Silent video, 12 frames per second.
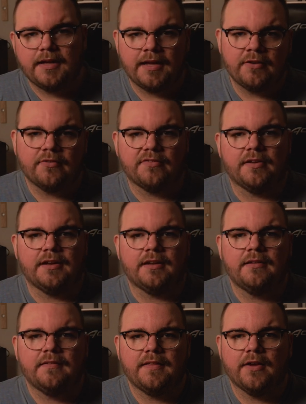interested
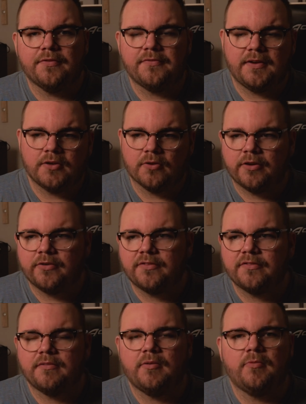in, they are
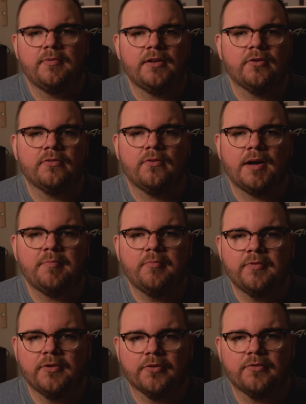$3, will not go
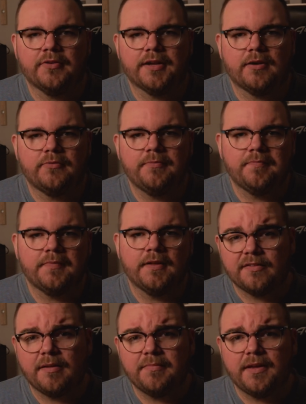up, will not go down.
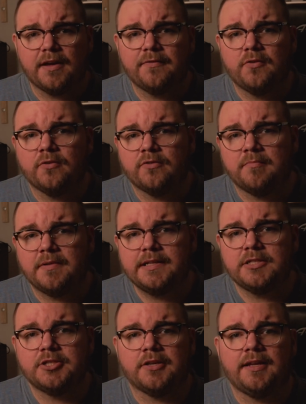And something I forgot to
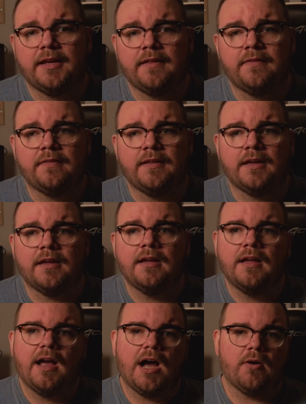mention in the
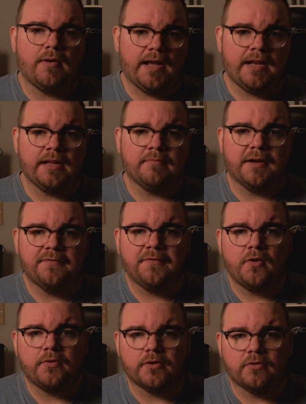how I edit my
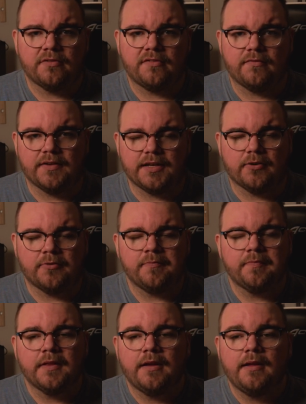photos
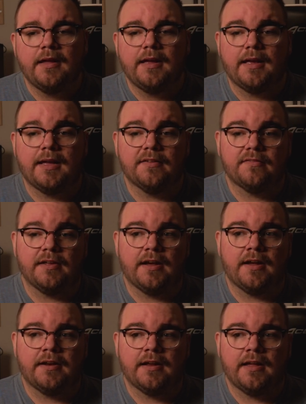video is
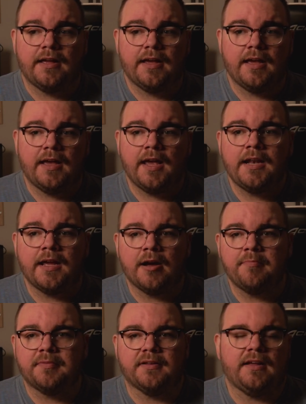that any
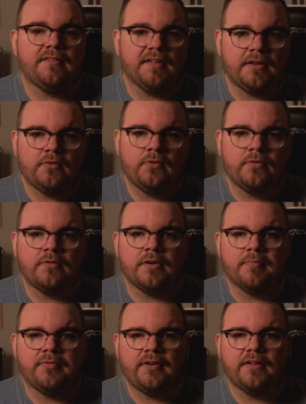updates I do to
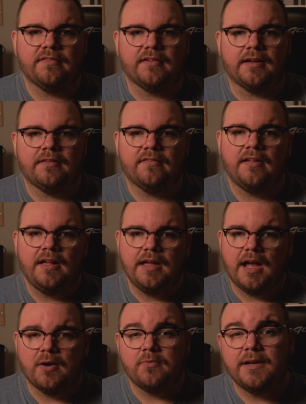the presets,
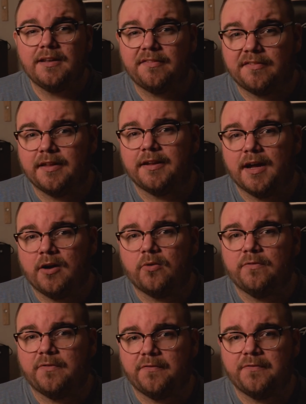I will send
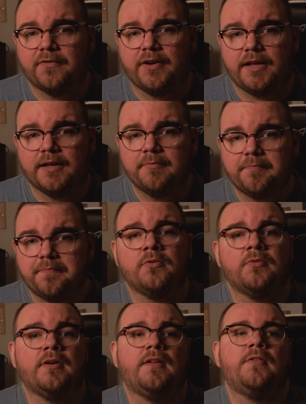out for free
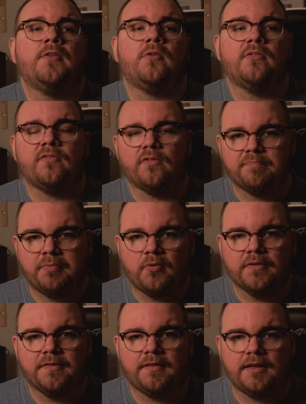to those who
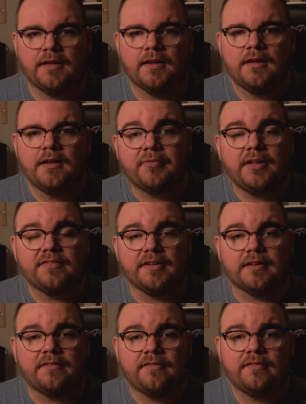bought the
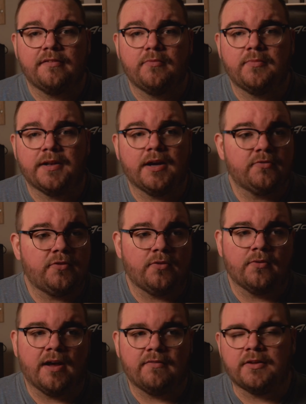presets without
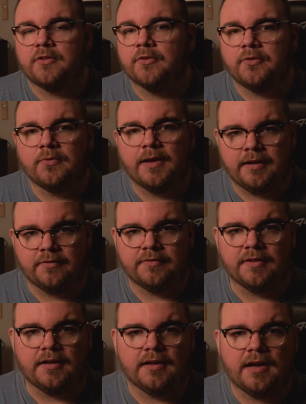you having to do
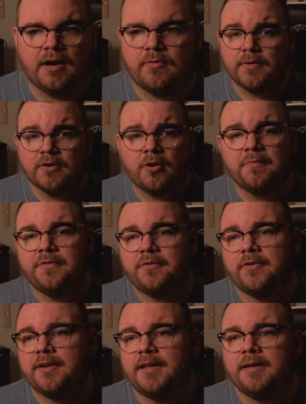anything. It will come
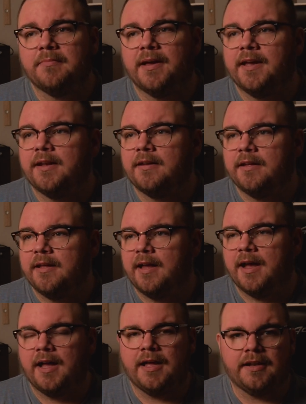through an email
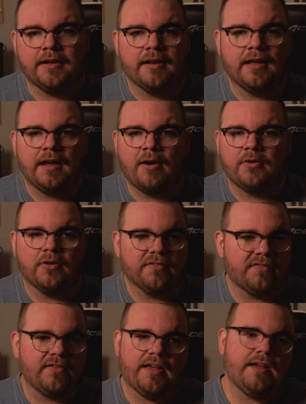and I will
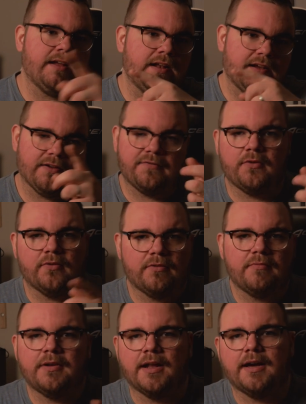just say like a
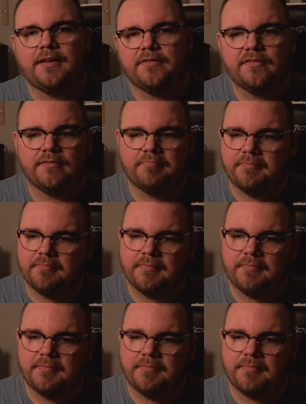few lines,